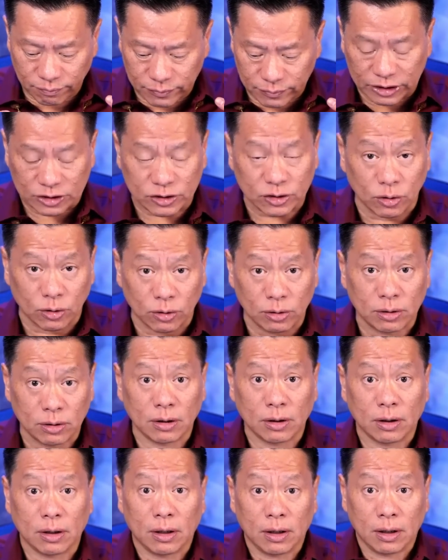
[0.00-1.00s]
the soul,
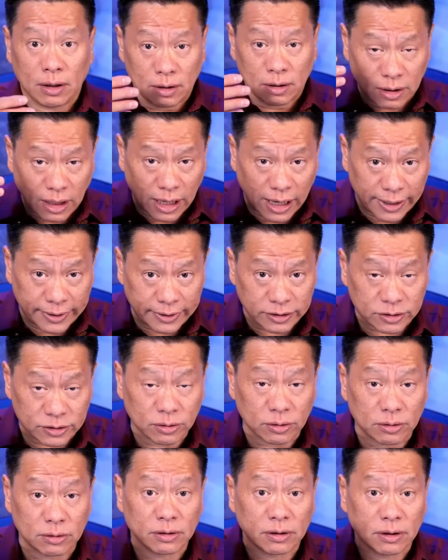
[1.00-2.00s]
the higher
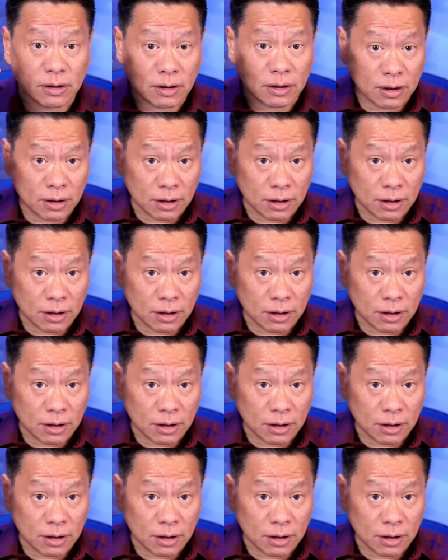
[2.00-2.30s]
soul,